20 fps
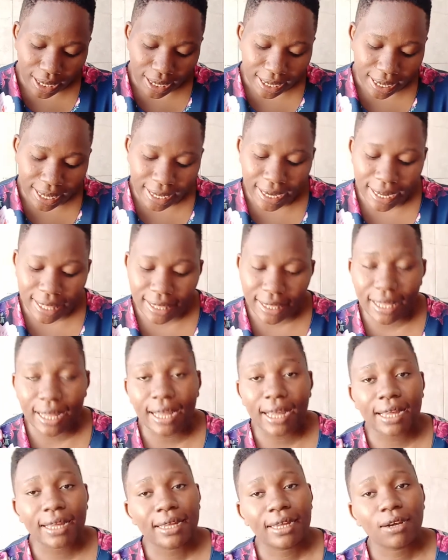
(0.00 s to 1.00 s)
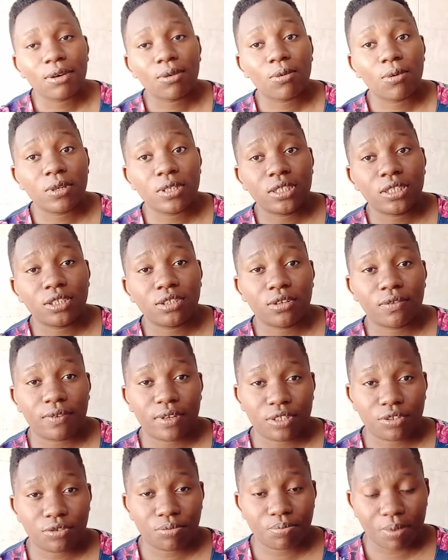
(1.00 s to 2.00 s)
Another quality of a
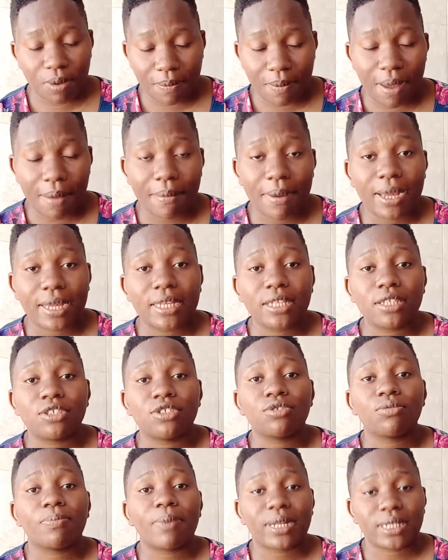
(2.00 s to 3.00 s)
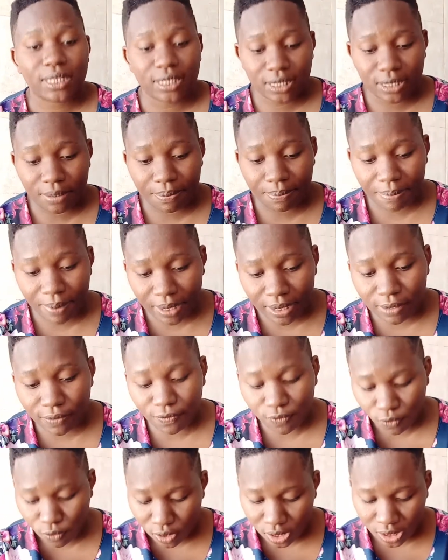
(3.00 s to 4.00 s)
super mama is you participate
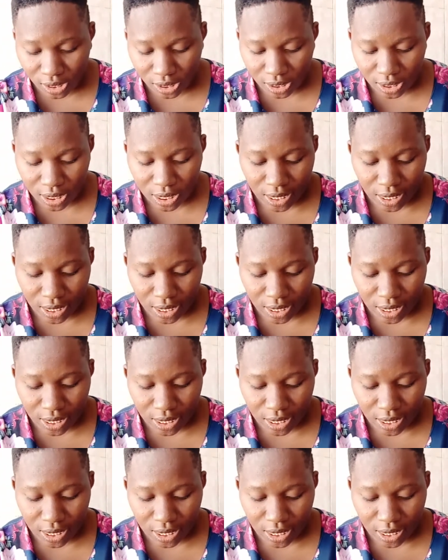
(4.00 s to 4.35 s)
fully